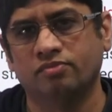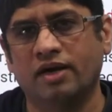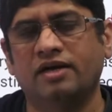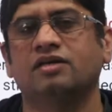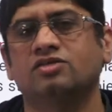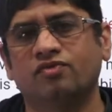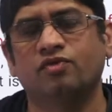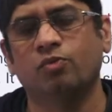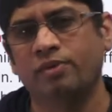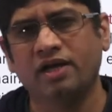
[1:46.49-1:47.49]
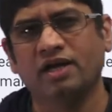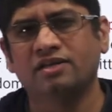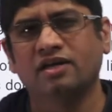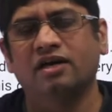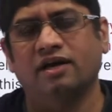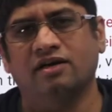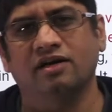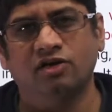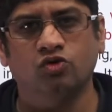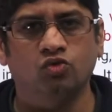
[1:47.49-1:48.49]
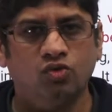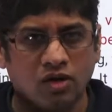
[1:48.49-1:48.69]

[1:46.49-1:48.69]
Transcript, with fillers: mentors of YourPedia and they corrected it to